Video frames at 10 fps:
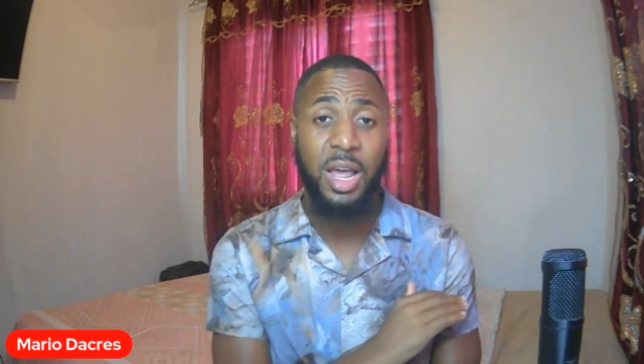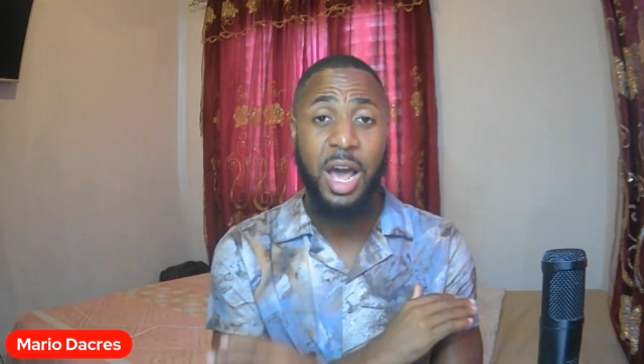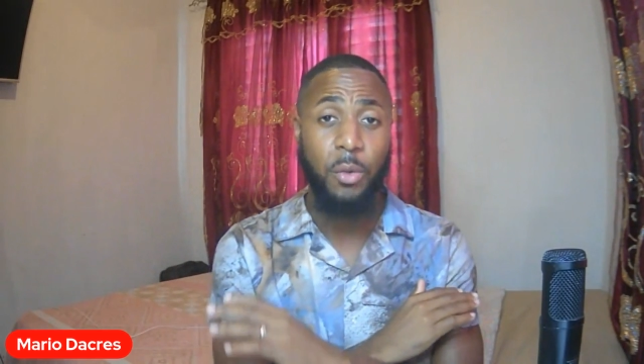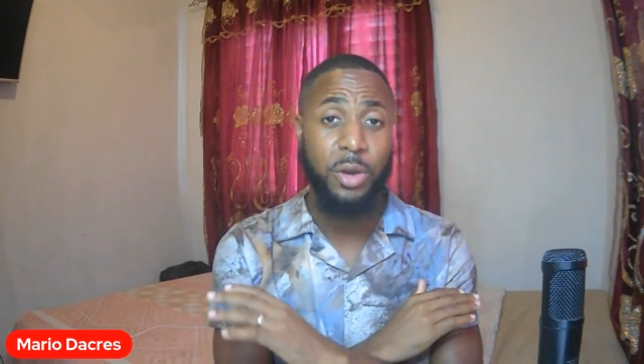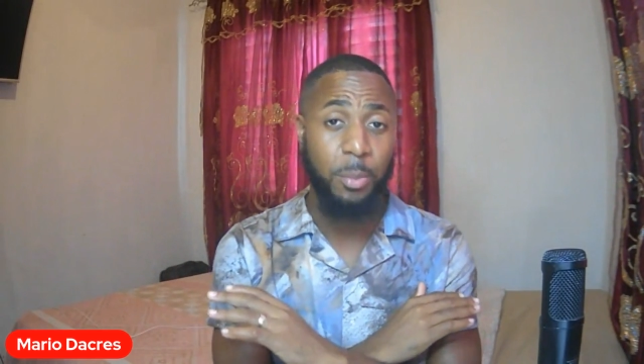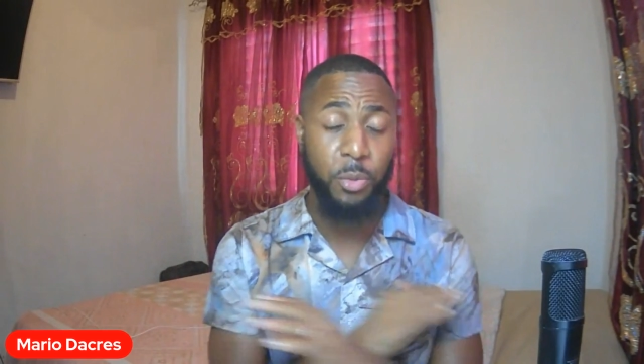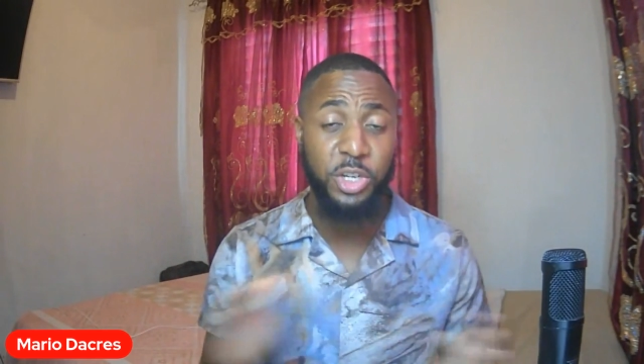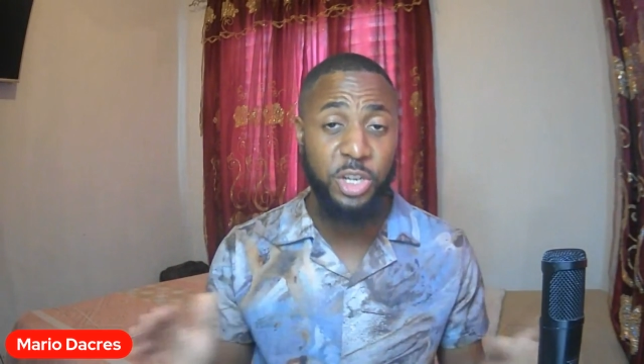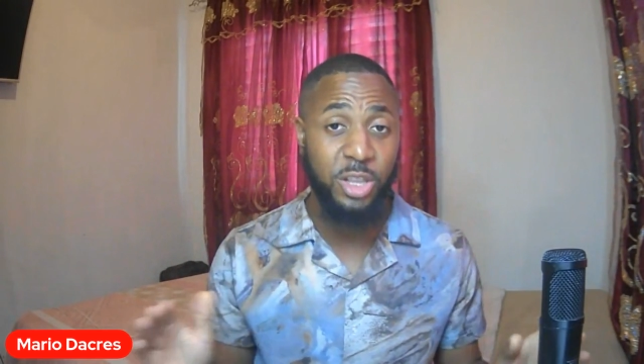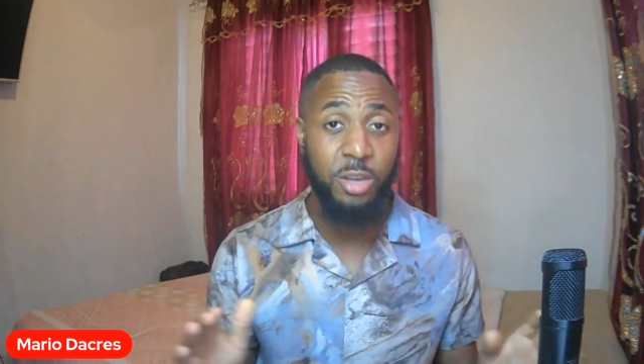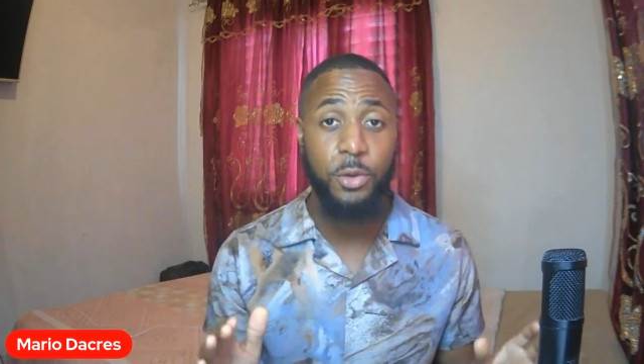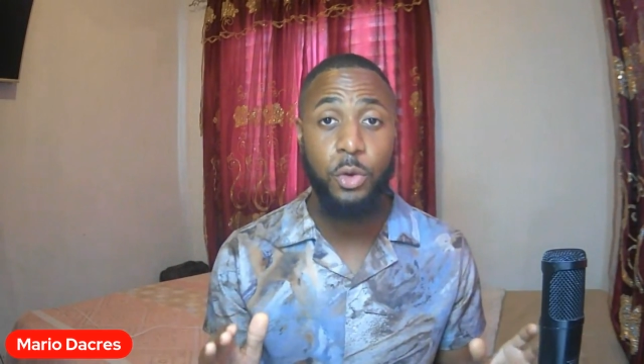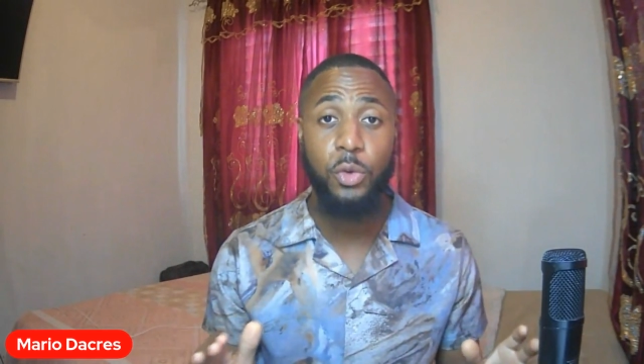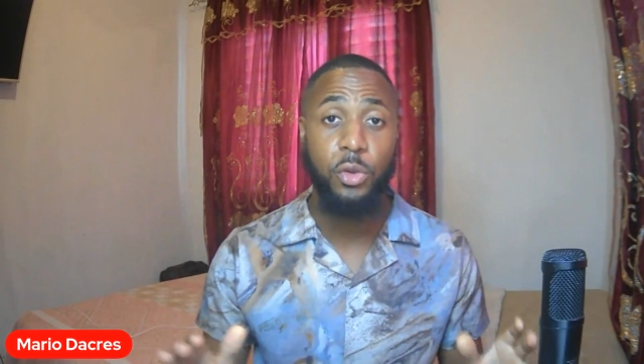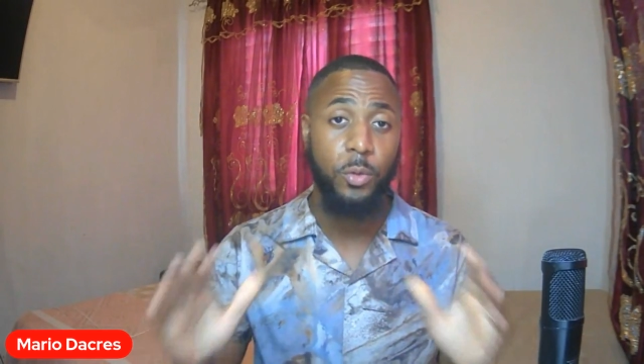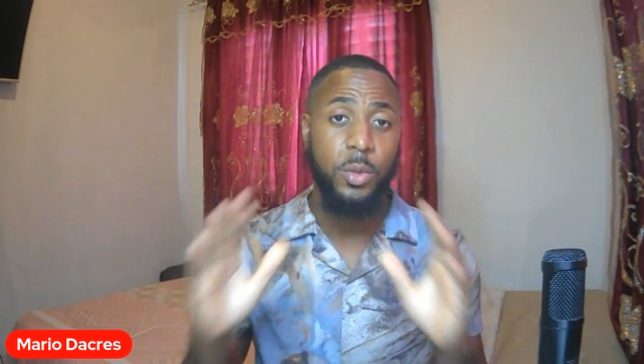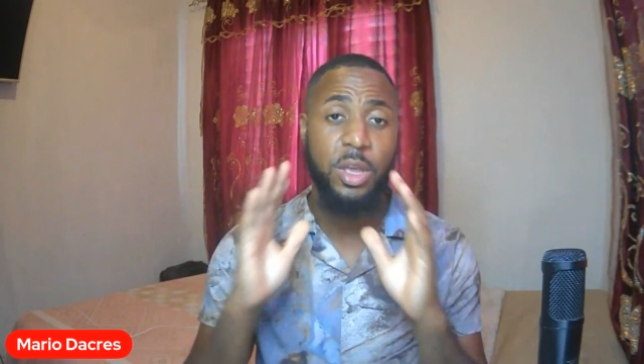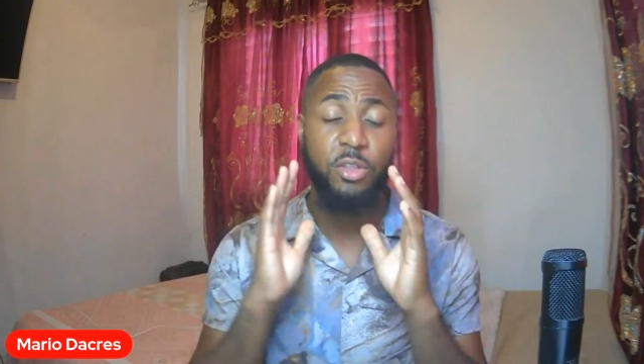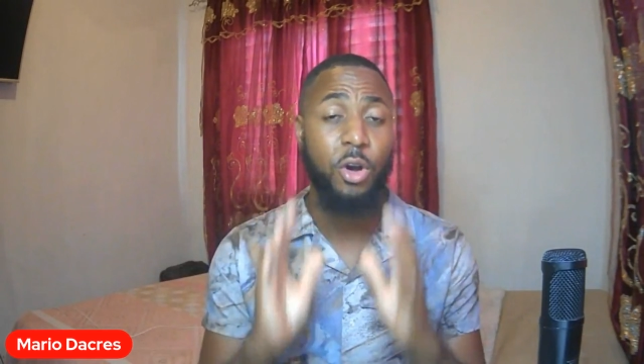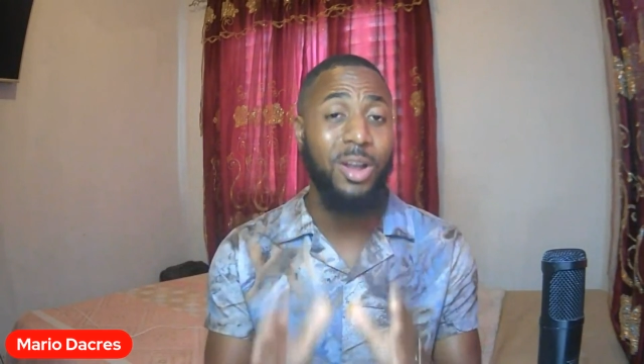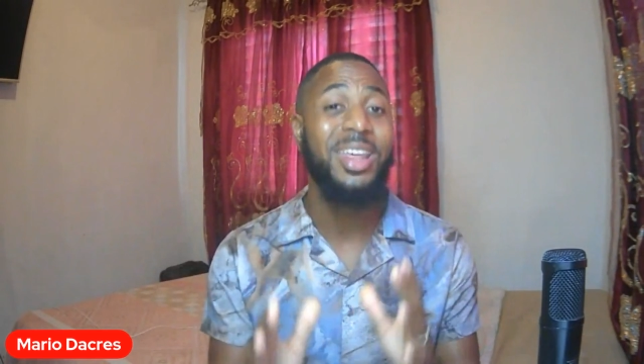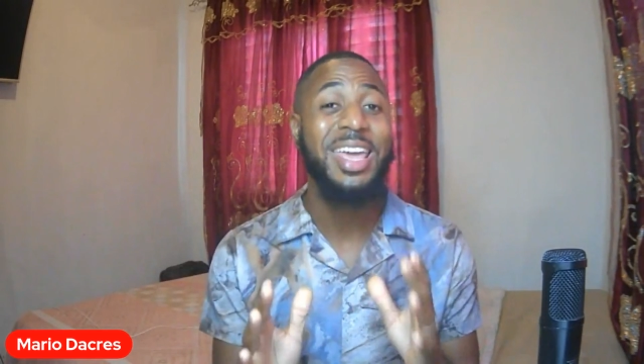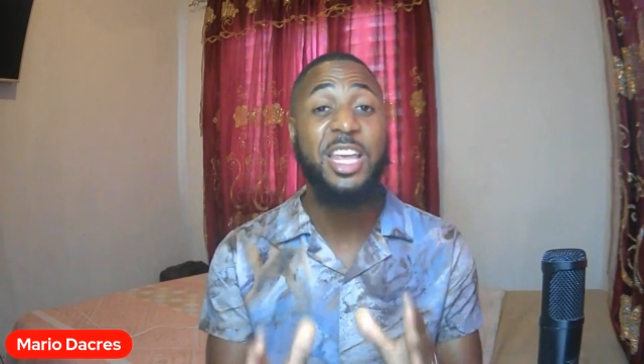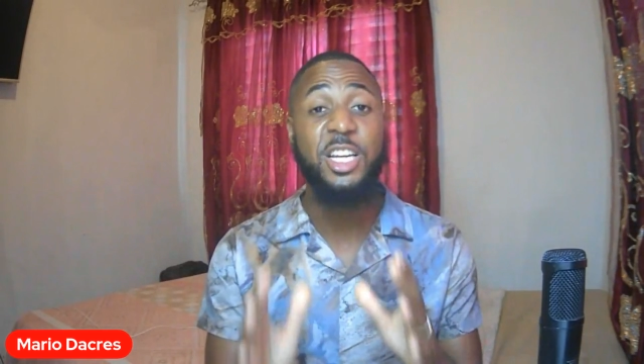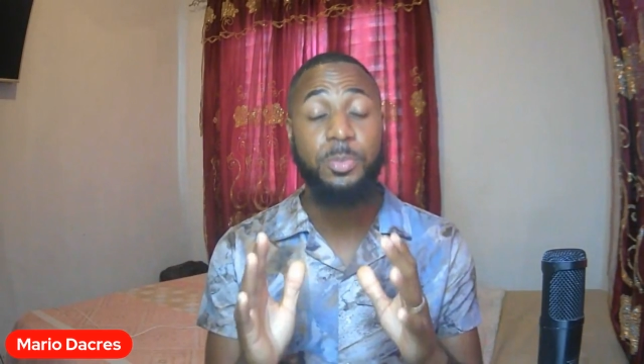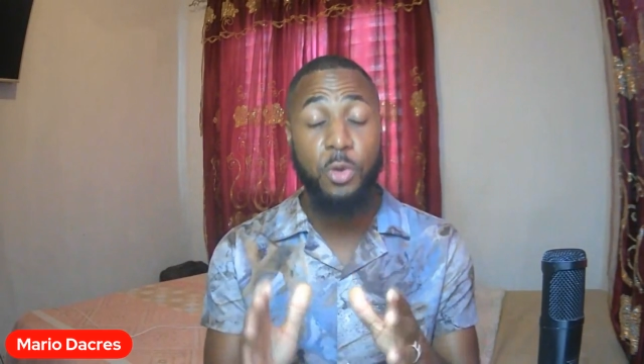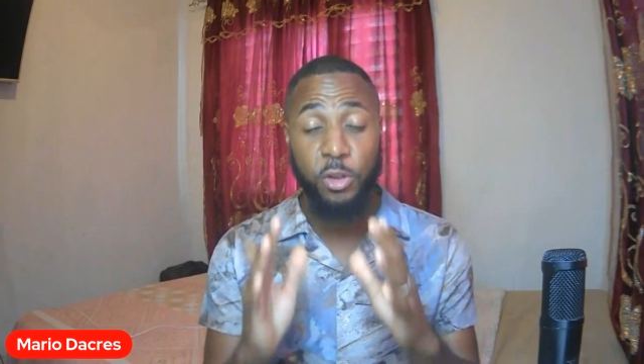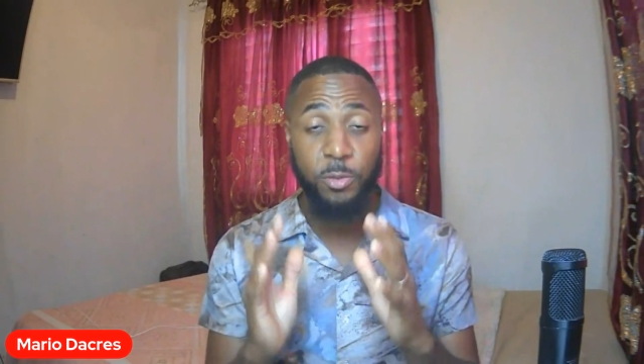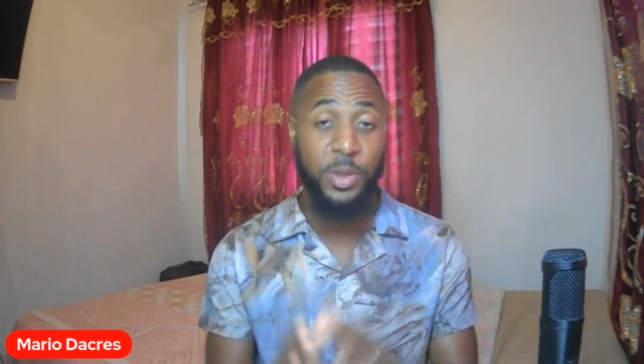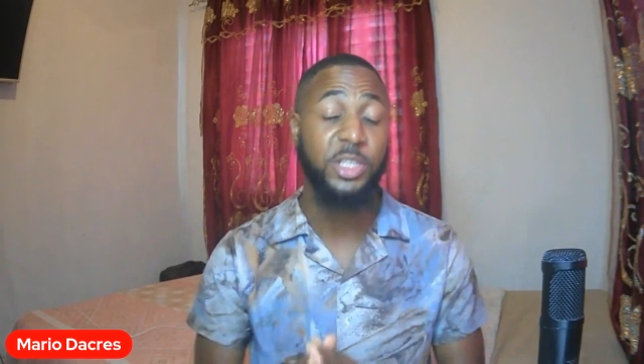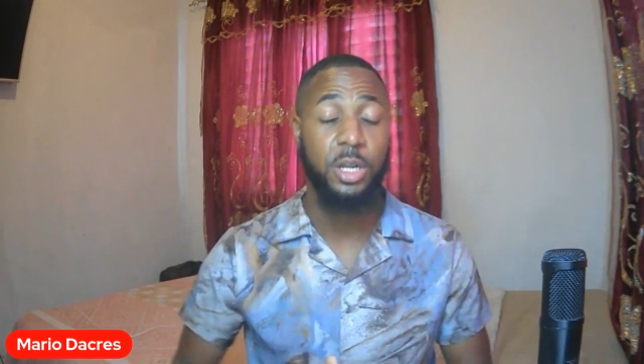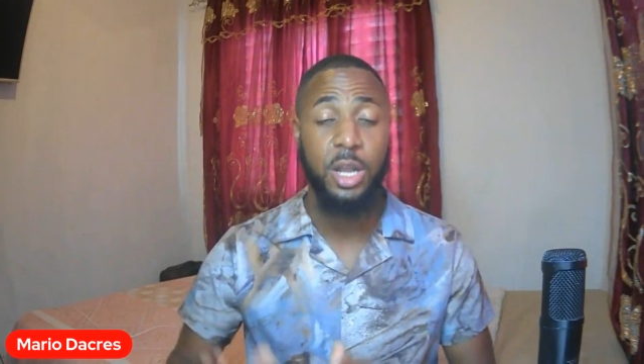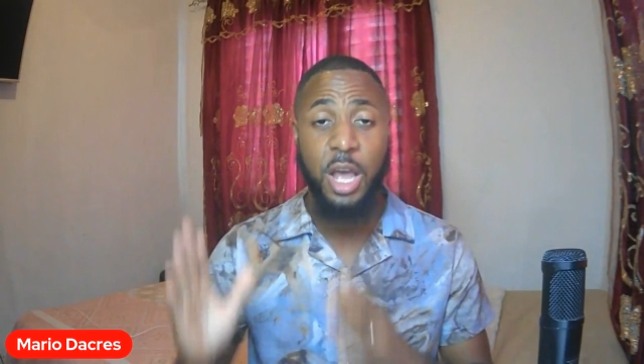I would appreciate it if you do so. It's called HBO Special.